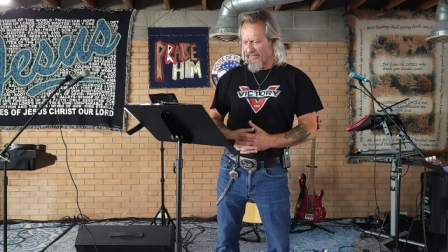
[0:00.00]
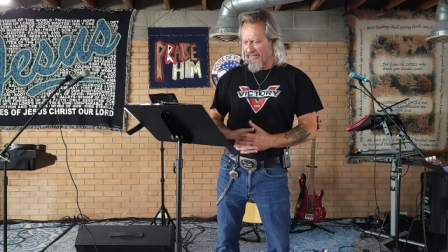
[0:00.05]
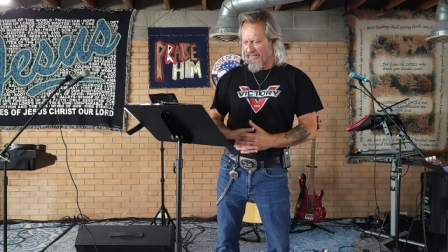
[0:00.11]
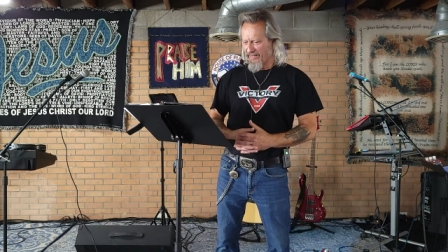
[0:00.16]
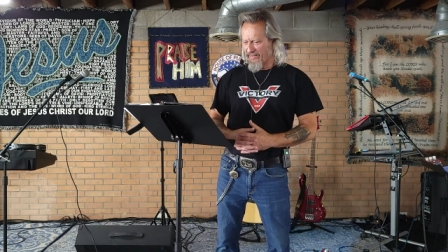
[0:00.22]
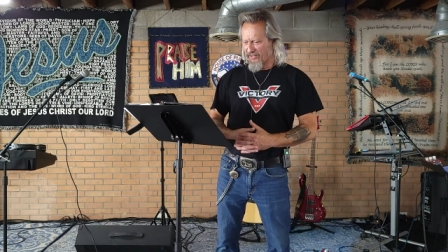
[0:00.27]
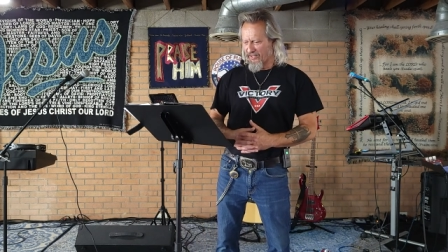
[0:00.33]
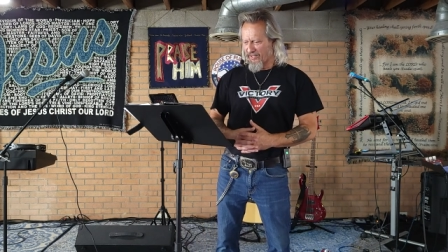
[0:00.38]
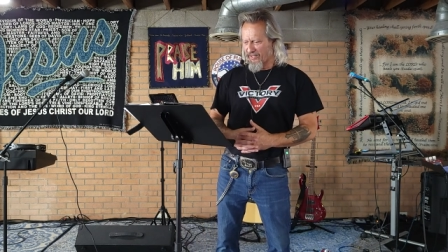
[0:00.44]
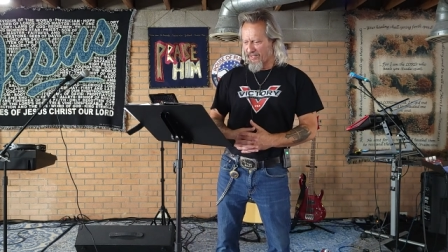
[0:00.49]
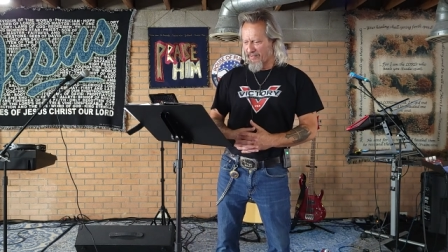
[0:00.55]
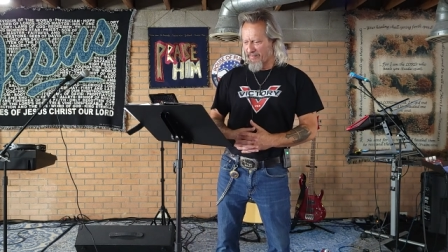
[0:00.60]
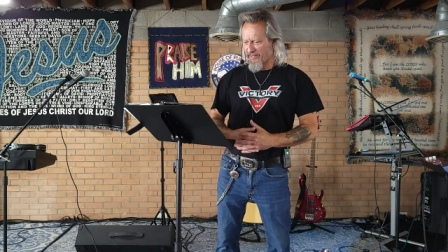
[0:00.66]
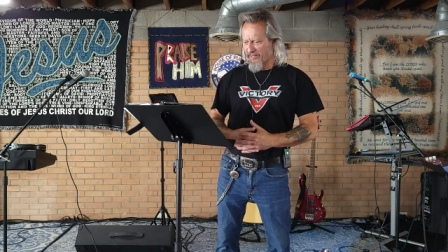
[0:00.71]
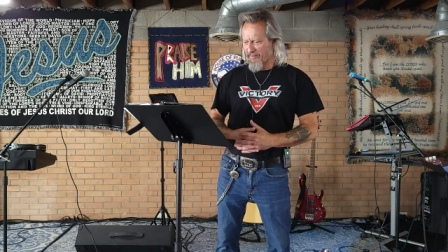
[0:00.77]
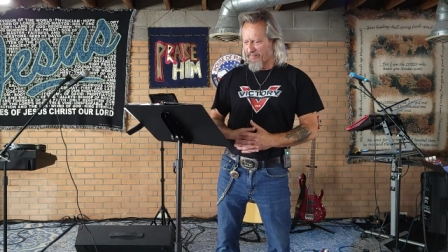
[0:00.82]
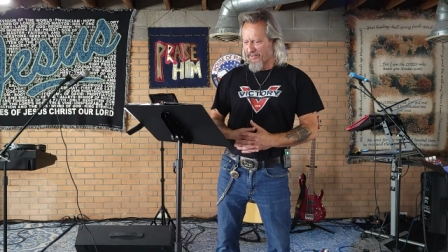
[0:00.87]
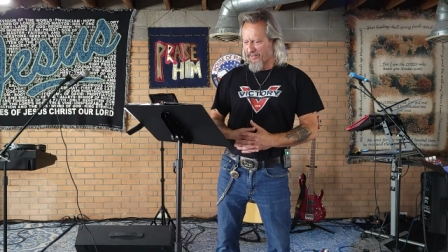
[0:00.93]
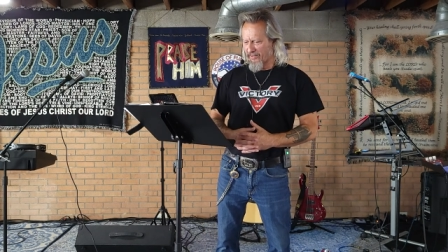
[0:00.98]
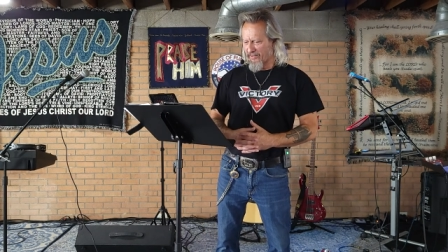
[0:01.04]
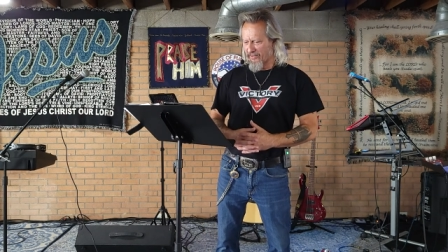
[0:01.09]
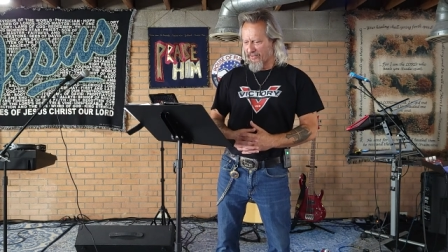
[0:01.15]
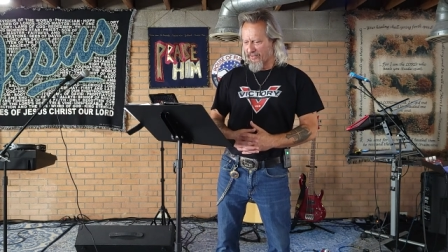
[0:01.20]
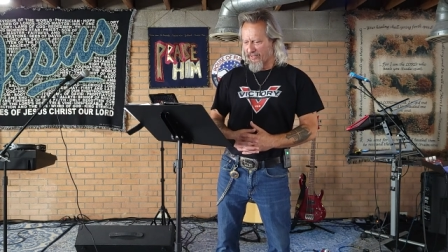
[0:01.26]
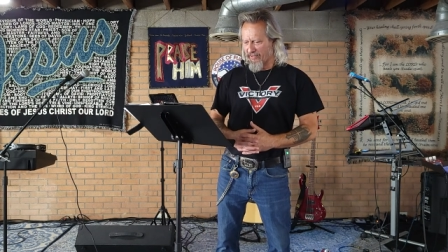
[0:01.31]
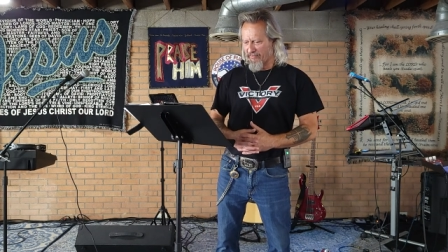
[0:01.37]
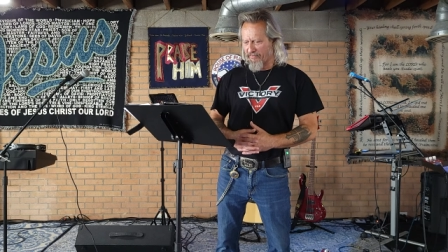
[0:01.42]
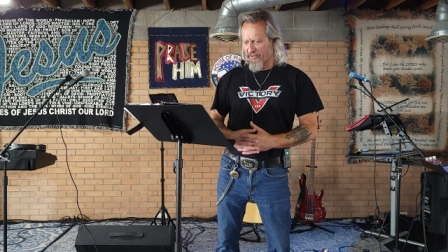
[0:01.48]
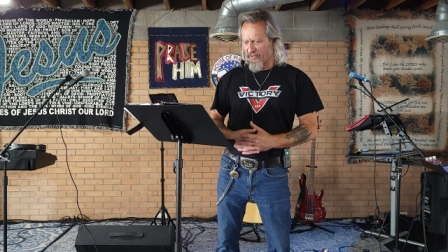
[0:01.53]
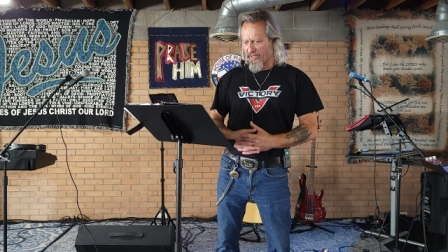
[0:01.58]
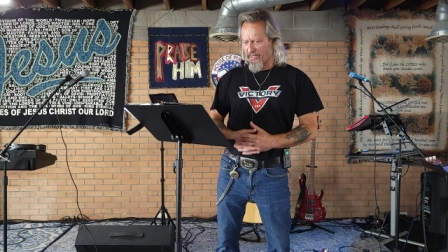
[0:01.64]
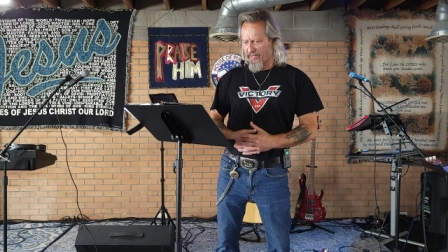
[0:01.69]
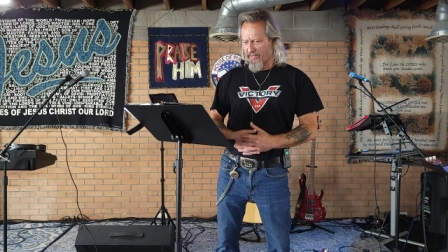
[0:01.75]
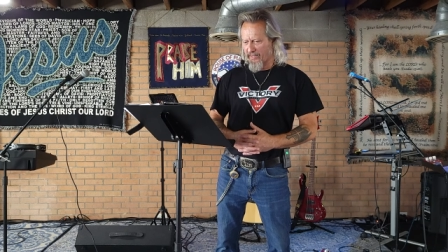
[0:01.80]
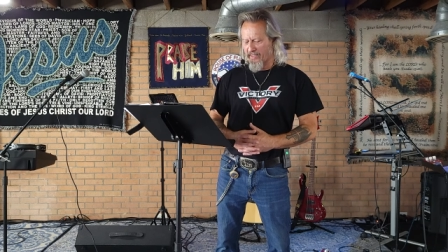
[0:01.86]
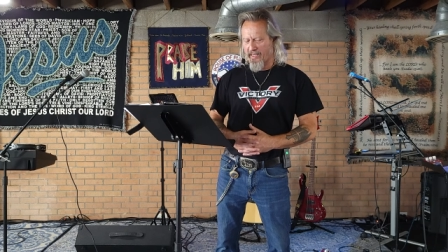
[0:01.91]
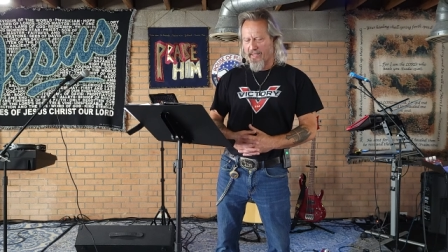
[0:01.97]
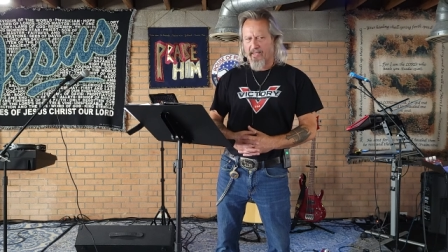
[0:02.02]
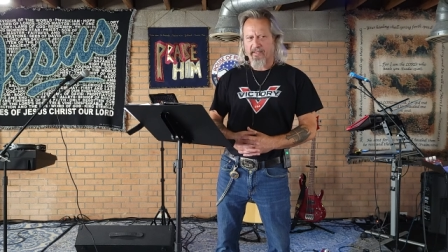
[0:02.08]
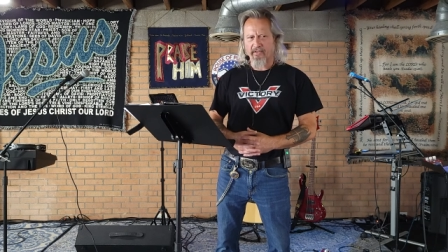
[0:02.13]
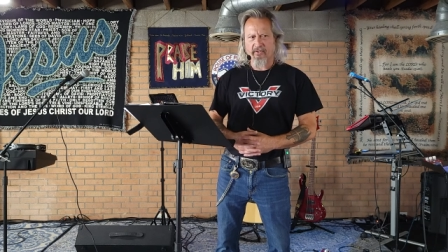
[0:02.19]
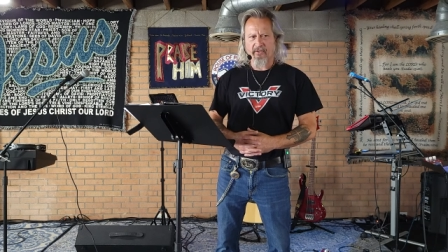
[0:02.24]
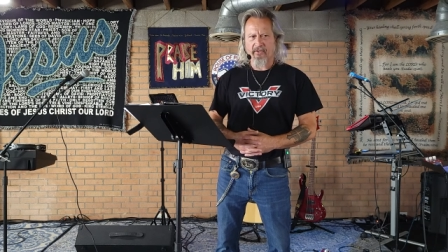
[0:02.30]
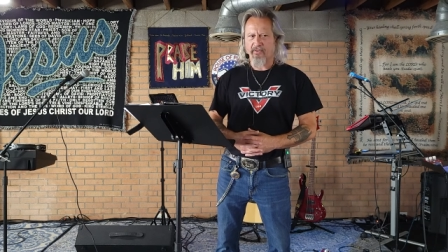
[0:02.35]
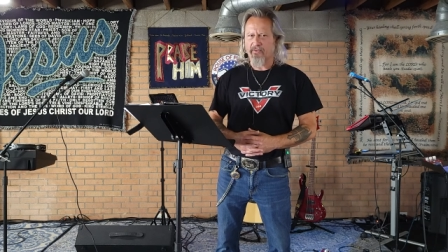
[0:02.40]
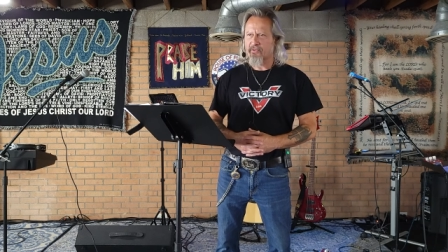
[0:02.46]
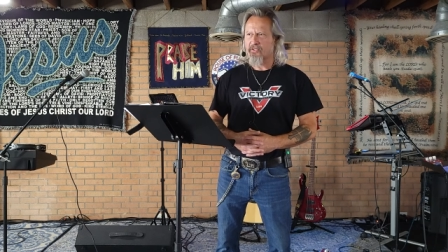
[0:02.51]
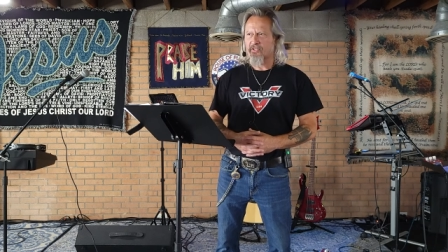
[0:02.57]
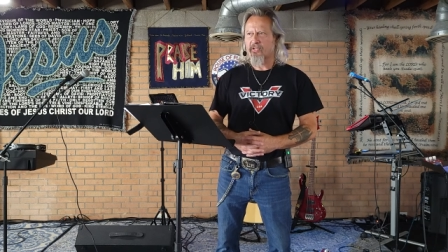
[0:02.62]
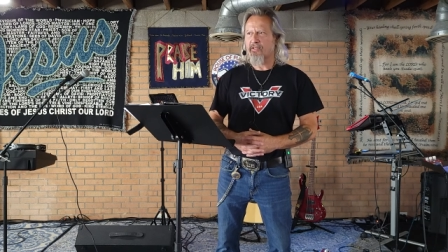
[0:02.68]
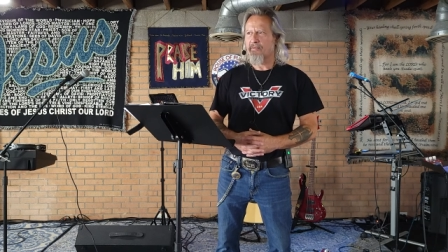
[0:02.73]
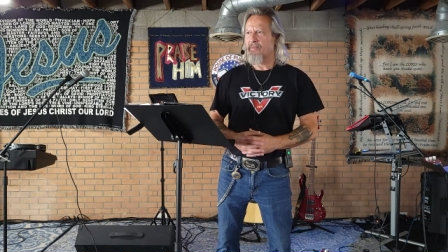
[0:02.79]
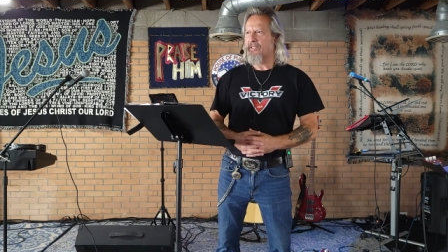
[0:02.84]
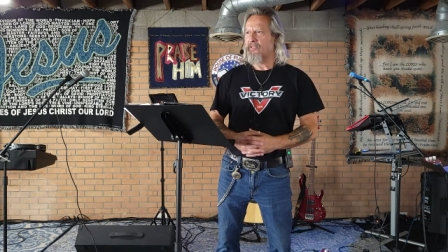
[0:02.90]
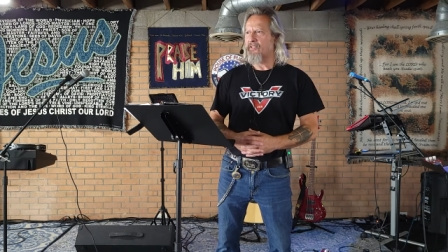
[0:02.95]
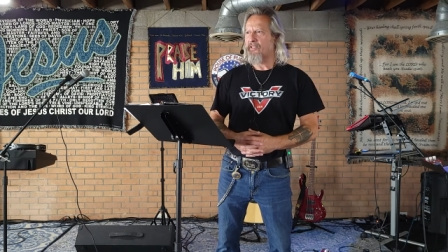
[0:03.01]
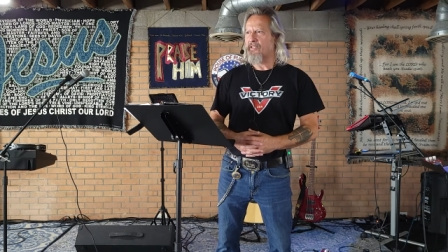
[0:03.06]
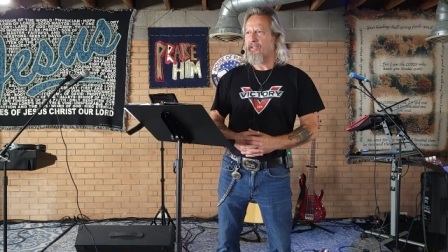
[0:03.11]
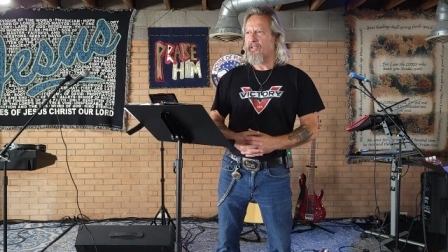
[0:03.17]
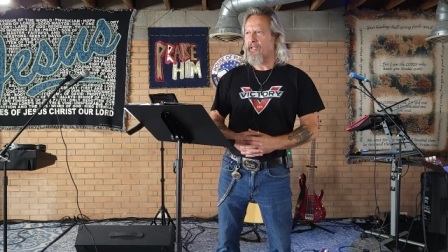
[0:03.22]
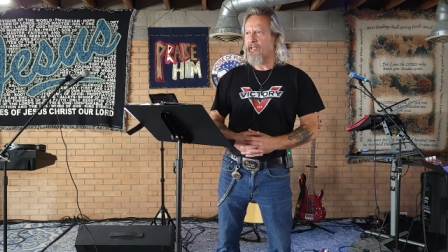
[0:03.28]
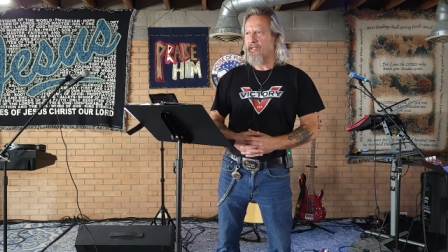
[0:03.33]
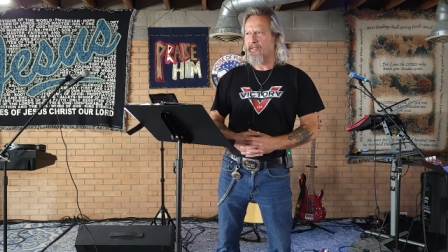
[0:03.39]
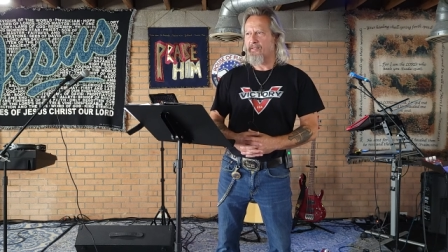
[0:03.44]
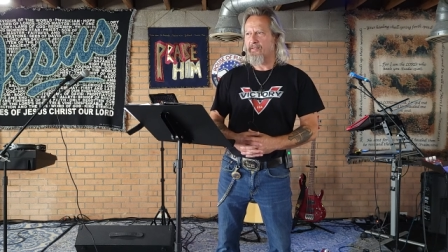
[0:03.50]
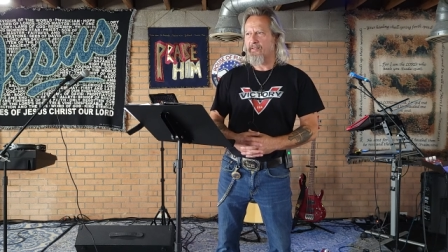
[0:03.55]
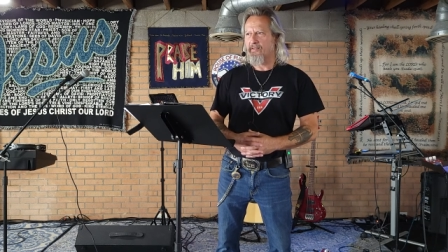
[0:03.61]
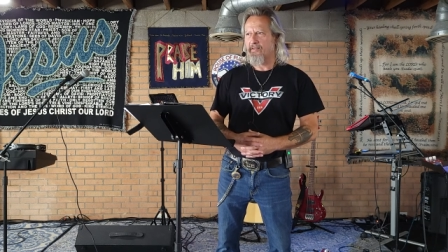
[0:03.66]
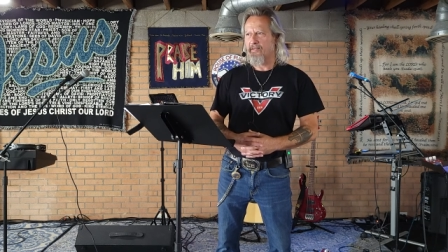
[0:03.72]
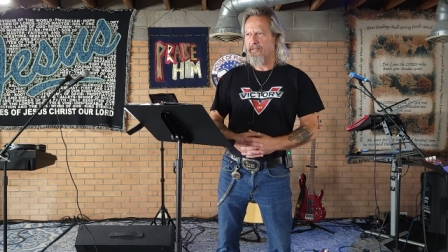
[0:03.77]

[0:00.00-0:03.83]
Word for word: It's all about Pugsley. And if you got a cat, you know it's all about the cat.